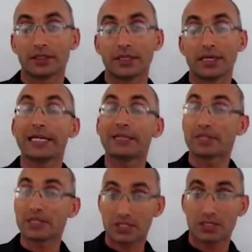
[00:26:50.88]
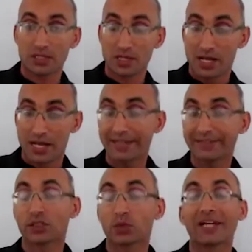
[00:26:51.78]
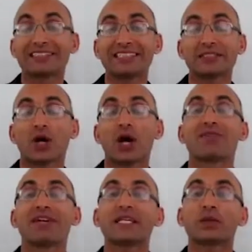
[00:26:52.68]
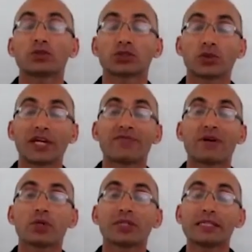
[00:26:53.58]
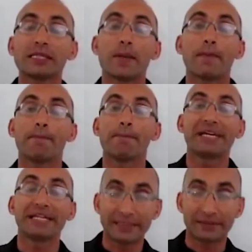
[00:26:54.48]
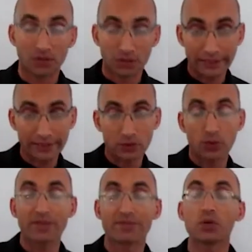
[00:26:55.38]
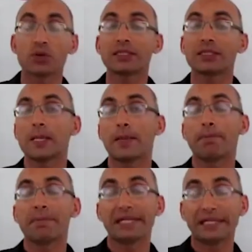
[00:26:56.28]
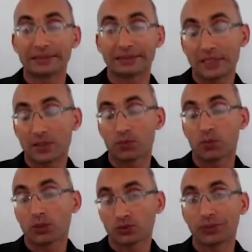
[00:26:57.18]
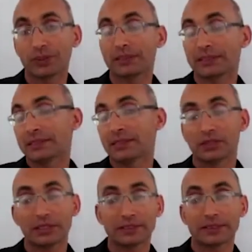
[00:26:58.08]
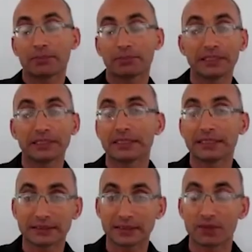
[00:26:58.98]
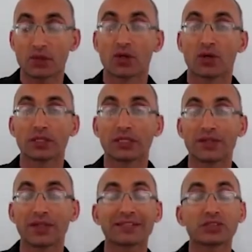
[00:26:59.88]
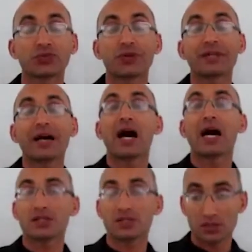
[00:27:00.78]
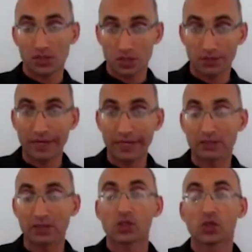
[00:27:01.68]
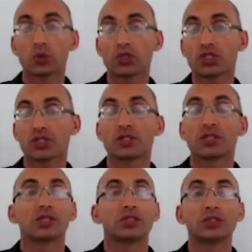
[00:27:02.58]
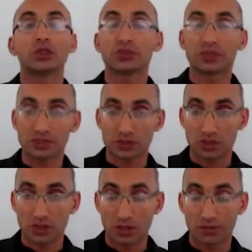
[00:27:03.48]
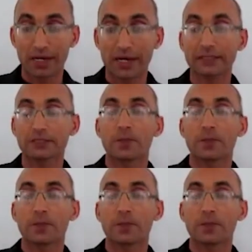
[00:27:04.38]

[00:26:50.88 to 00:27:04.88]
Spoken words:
elements and qualities of language to evoke meaning, okay, to evoke meaning. So poetry, okay, simply is, okay, that literary art, right, which uses, right,